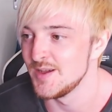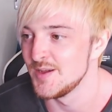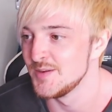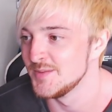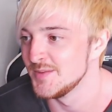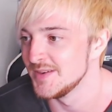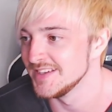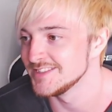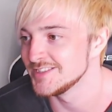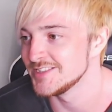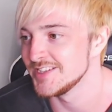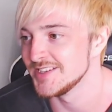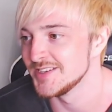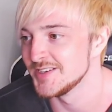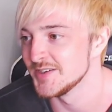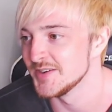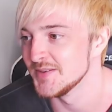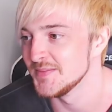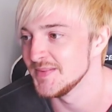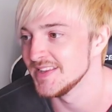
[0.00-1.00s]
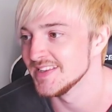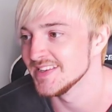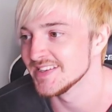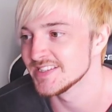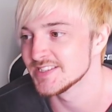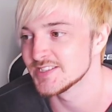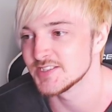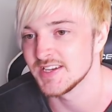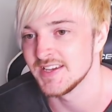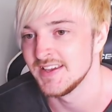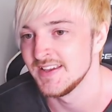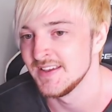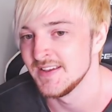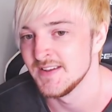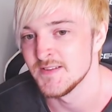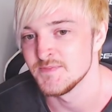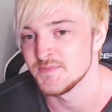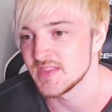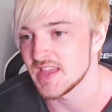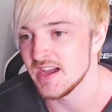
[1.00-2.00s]
Which, you know what I mean? Like,
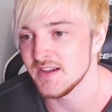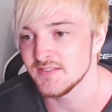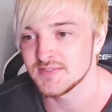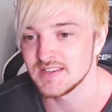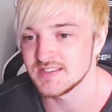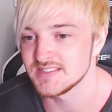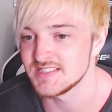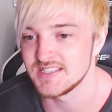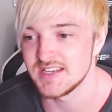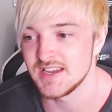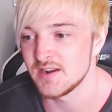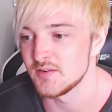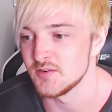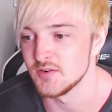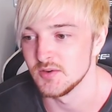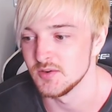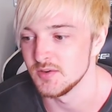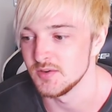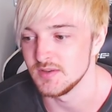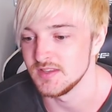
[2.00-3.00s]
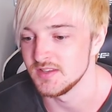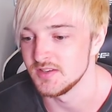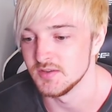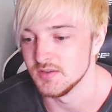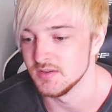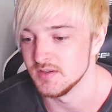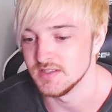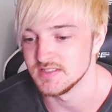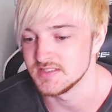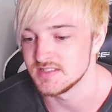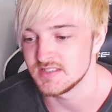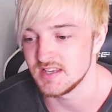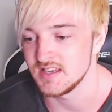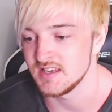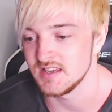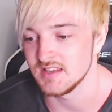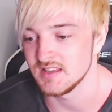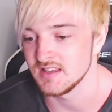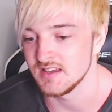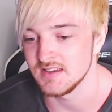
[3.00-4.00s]
after Zero, you know, and
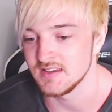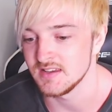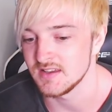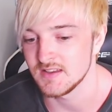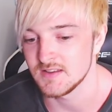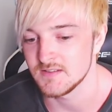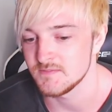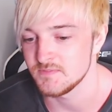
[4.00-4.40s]
seeing, like,